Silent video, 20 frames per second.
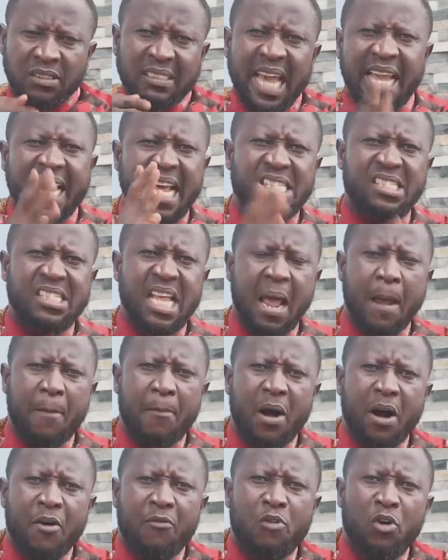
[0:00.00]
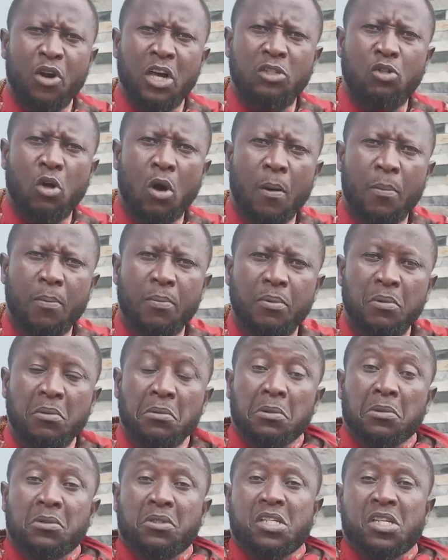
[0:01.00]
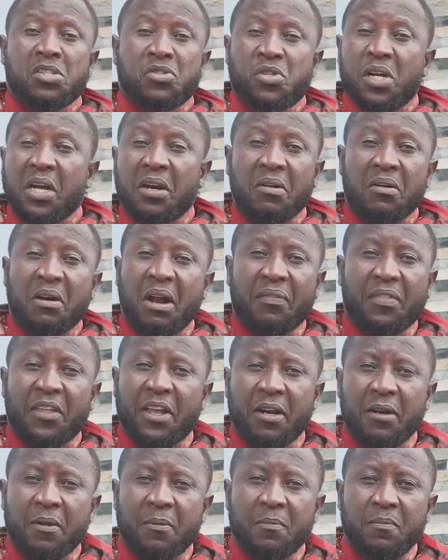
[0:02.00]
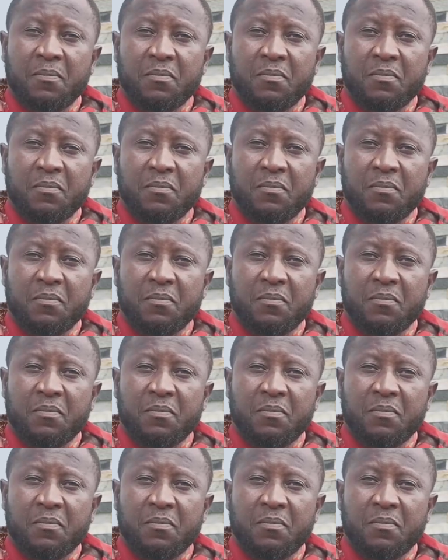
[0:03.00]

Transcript: Take a step and follow it up. She's doing nothing.